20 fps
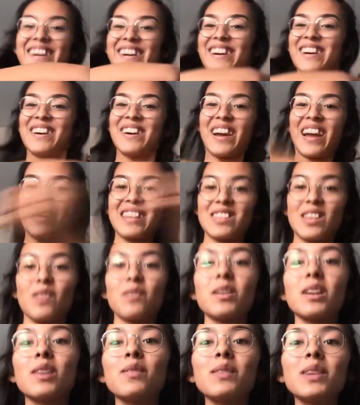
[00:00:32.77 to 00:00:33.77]
Oh, okay, so
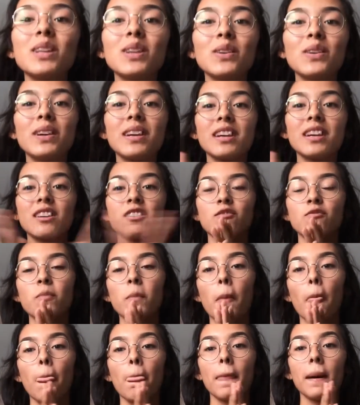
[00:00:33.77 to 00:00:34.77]
I'm gonna be doing
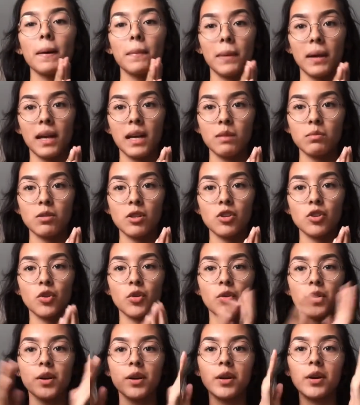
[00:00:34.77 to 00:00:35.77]
a makeup
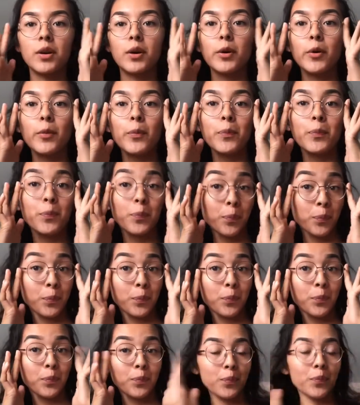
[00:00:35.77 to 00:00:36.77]
tutorial
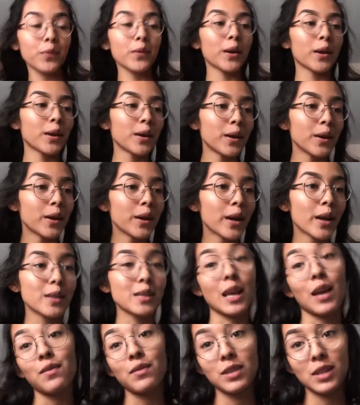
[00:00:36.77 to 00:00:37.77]

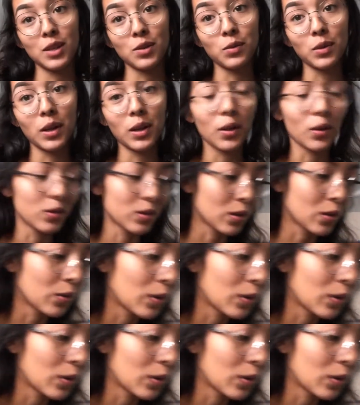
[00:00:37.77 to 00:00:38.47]
I haven't done one of those in